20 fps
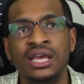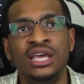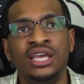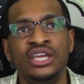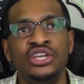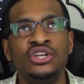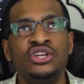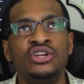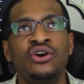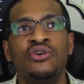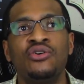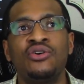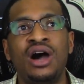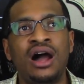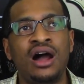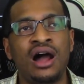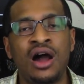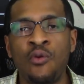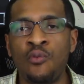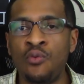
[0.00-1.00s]
You know, I,
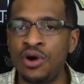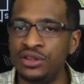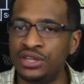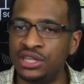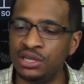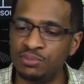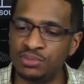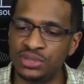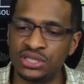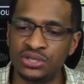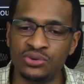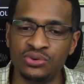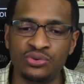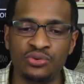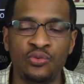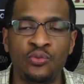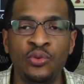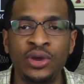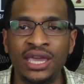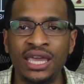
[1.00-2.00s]
I want them to
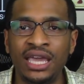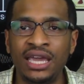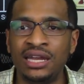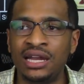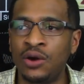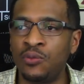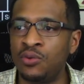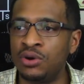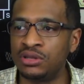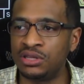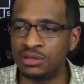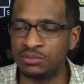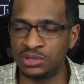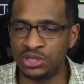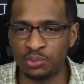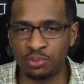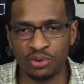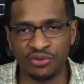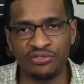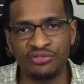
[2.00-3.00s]
win. I want them to
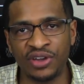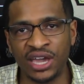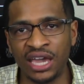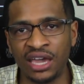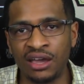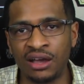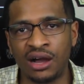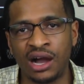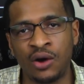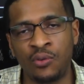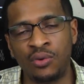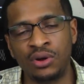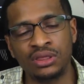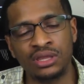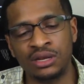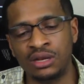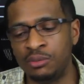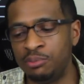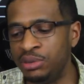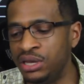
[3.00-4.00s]
prevail. I want
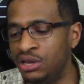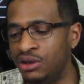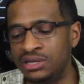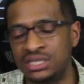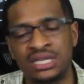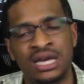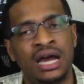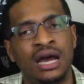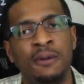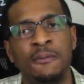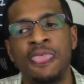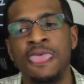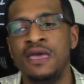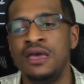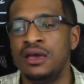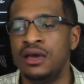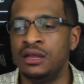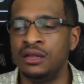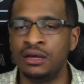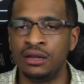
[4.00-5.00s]
them to be on top.
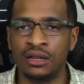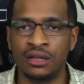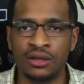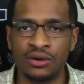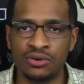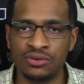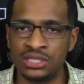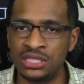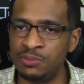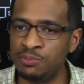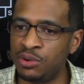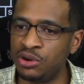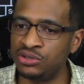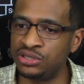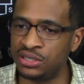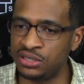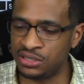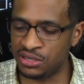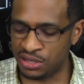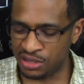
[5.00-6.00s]
None of those
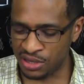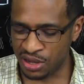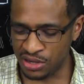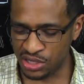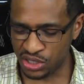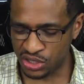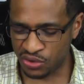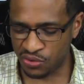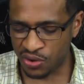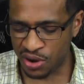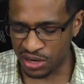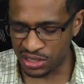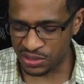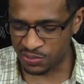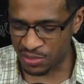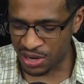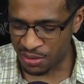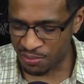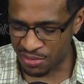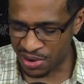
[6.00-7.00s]
emotions or thoughts crossed
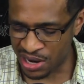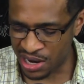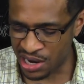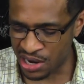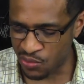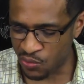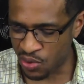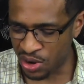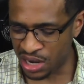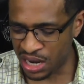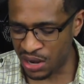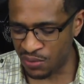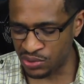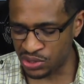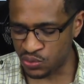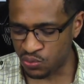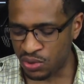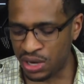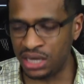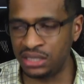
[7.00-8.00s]
my mind while I was
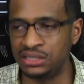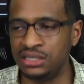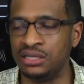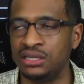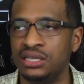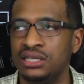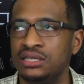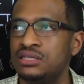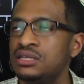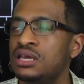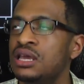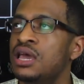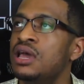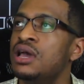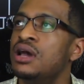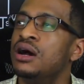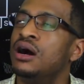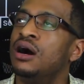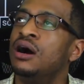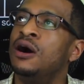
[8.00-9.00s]
watching this.
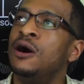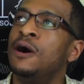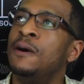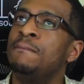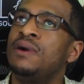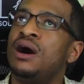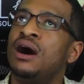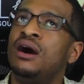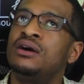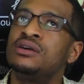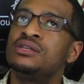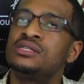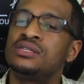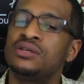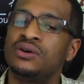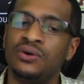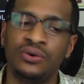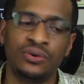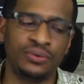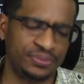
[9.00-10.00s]
Um,
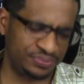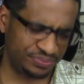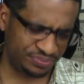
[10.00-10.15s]
also,